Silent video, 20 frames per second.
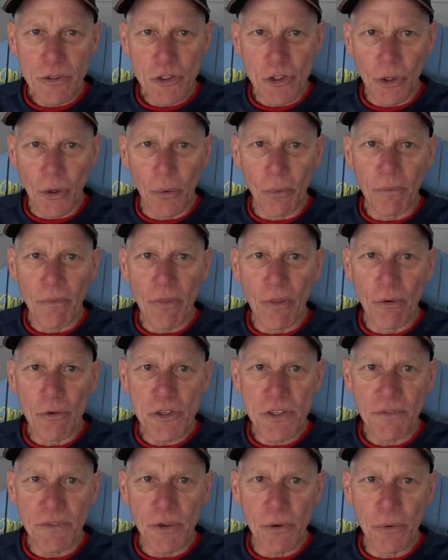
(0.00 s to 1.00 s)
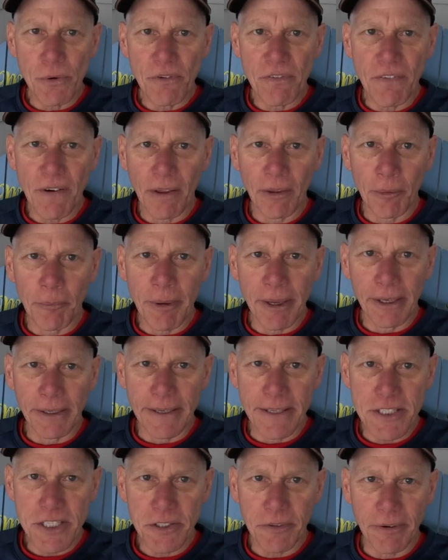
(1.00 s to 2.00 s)
So those of you who follow me on
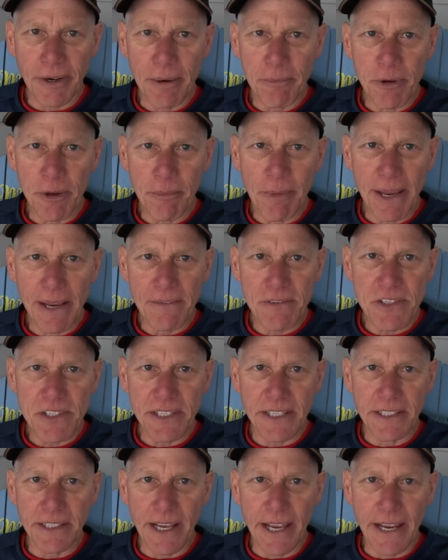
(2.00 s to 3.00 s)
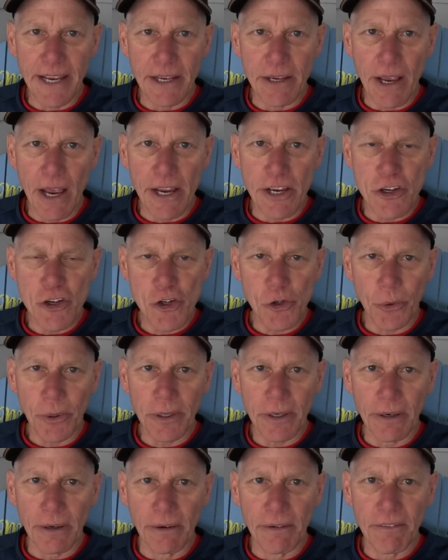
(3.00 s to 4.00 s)
Instagram, you may have seen a
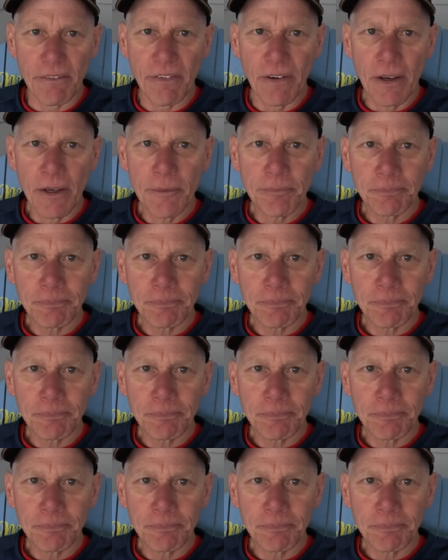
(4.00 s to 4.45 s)
short of